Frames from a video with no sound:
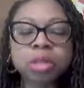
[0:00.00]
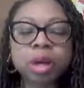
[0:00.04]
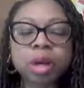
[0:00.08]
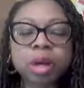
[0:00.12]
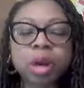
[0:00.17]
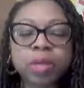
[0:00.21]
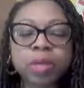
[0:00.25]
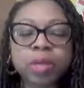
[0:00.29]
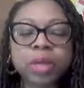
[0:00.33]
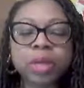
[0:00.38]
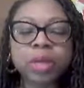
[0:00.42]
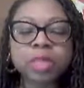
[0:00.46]

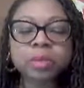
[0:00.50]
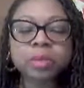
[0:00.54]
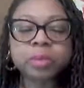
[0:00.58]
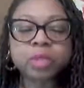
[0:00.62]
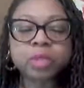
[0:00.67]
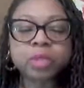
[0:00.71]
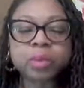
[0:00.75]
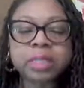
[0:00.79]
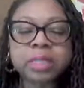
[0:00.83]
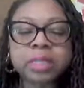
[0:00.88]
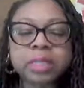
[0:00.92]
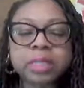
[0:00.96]
her
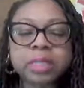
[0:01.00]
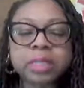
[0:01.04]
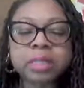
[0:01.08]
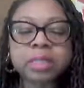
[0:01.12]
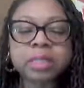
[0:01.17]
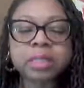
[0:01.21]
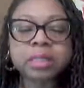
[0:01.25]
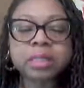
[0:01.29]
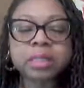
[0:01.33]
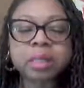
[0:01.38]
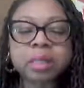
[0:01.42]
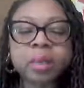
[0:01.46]
respiratory
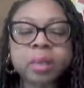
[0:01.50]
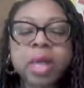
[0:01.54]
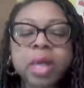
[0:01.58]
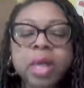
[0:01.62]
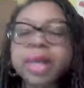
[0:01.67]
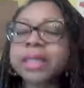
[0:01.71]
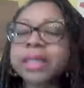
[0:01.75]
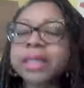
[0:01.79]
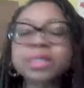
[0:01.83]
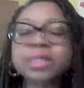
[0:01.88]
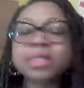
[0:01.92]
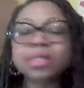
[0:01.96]
system.
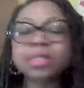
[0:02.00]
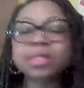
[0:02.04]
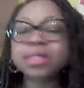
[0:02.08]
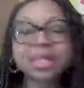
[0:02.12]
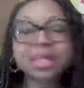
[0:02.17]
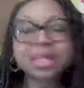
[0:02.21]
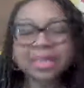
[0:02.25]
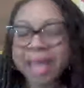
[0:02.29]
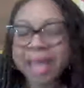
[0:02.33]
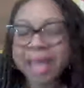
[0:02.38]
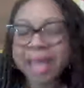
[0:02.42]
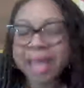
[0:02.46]
And so she
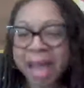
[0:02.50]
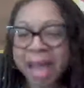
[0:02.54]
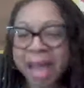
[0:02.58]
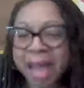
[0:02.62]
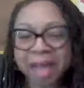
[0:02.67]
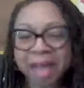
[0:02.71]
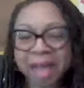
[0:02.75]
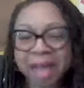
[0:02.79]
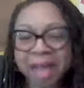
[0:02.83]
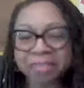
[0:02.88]
doesn't have